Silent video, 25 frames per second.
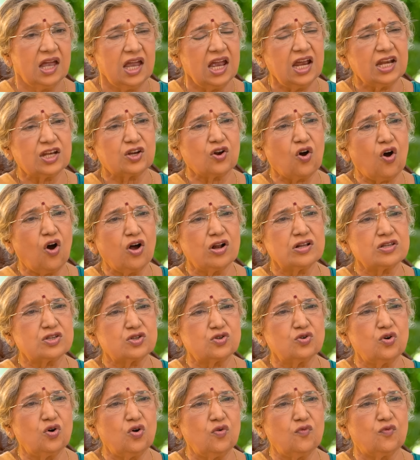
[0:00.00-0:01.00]
It
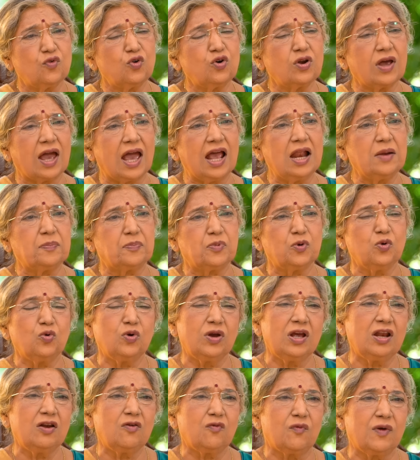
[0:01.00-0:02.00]
also would help you
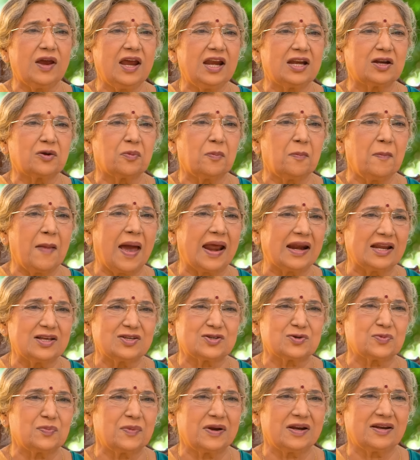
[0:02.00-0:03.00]
in weight
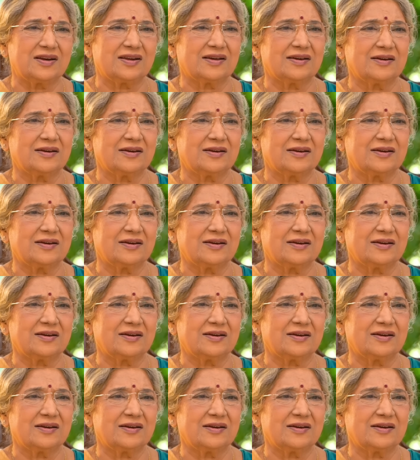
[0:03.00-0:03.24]
management.